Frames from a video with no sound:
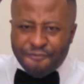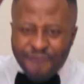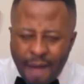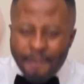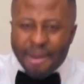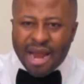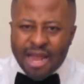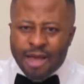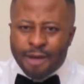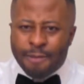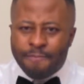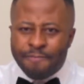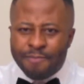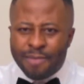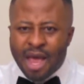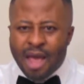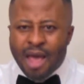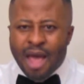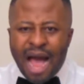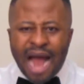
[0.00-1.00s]
family.
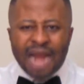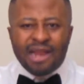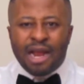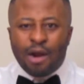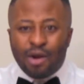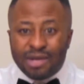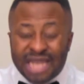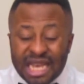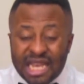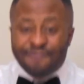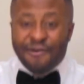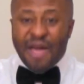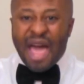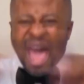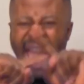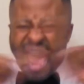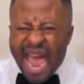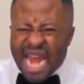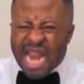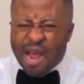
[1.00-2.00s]
And the Lord said,
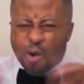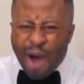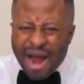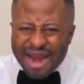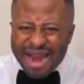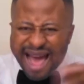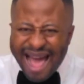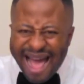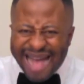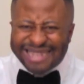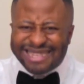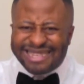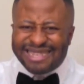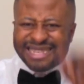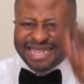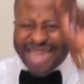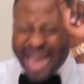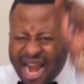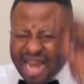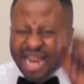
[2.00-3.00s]
if anyone
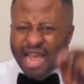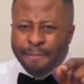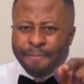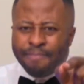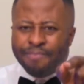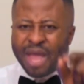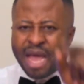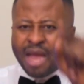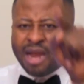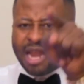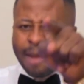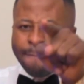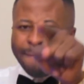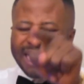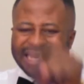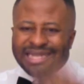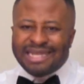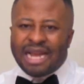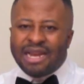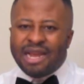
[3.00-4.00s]
asks, tell them the
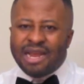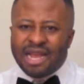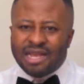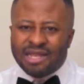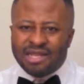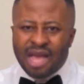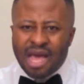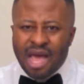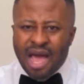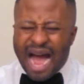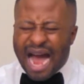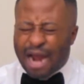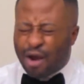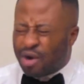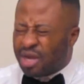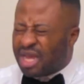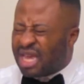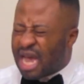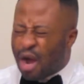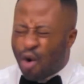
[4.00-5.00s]
master needs it. I
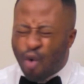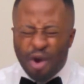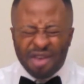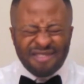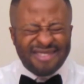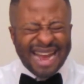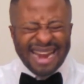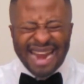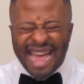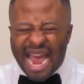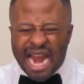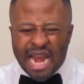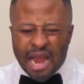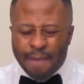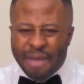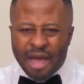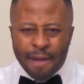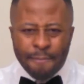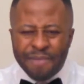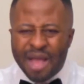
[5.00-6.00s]
don't care who is that
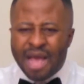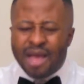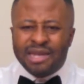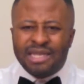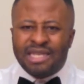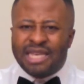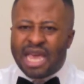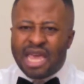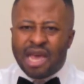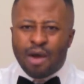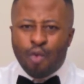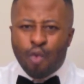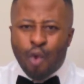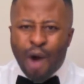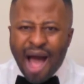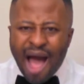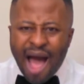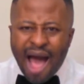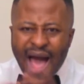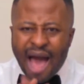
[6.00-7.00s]
enemy saying,
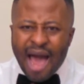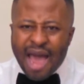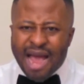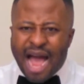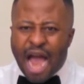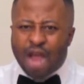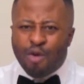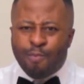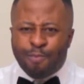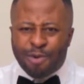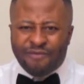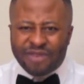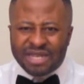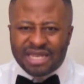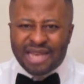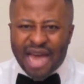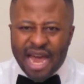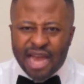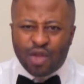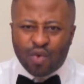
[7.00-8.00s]
why are you
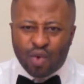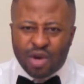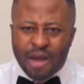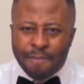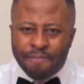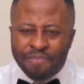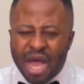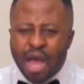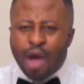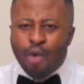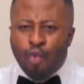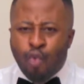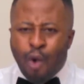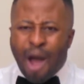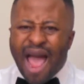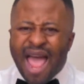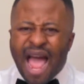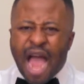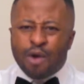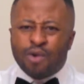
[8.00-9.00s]
prophesying to them?
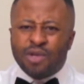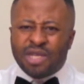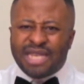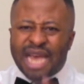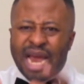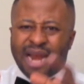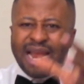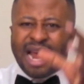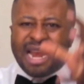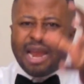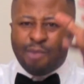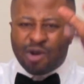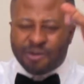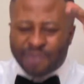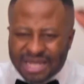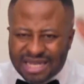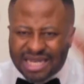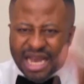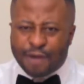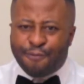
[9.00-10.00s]
Why are you saying that they must
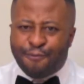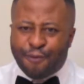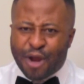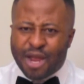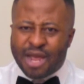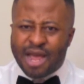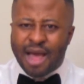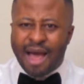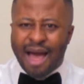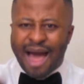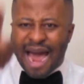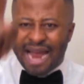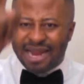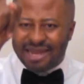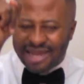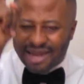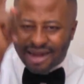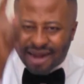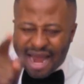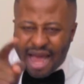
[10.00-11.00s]
be set free? I
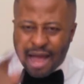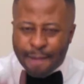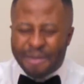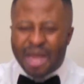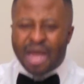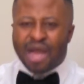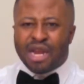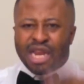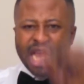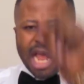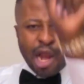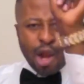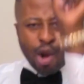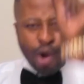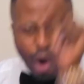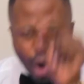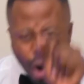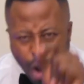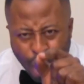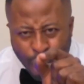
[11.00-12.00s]
declare, the
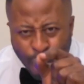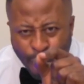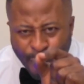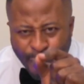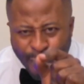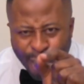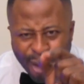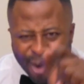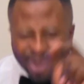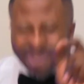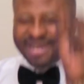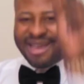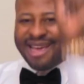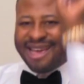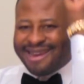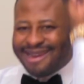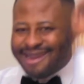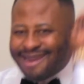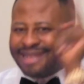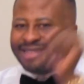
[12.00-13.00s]
Lord
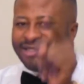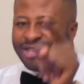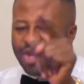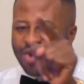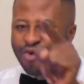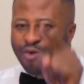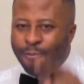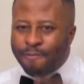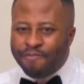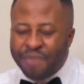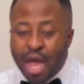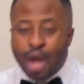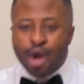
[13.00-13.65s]
needs you.